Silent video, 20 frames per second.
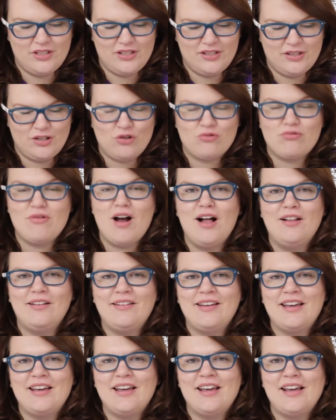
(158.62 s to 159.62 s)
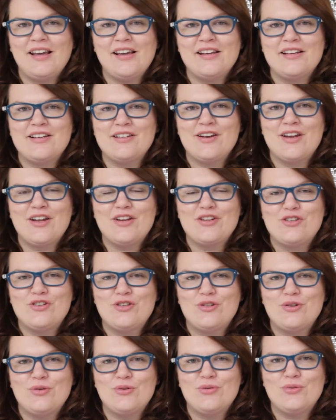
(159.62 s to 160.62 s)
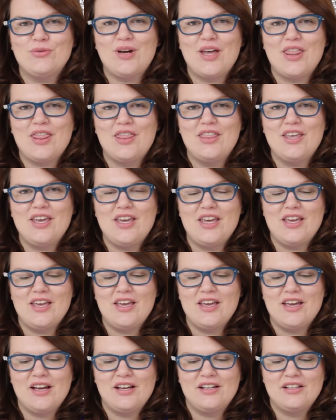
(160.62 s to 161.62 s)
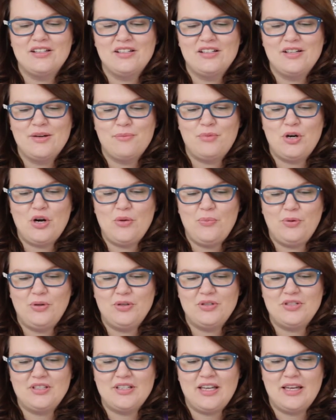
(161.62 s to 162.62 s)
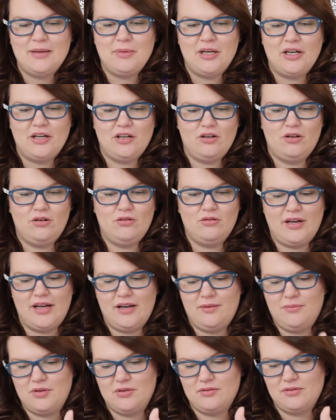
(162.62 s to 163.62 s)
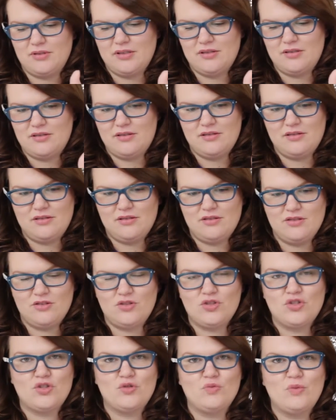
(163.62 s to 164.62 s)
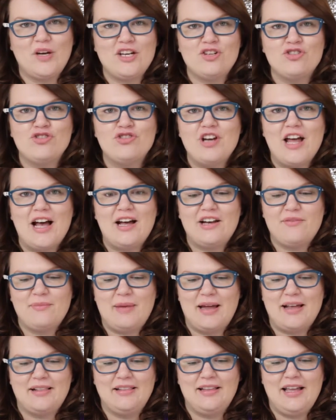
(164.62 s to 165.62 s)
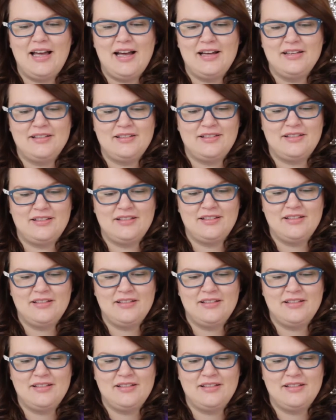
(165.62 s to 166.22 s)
crawling into the purple scheme here. Oh, I almost swished out of my glass.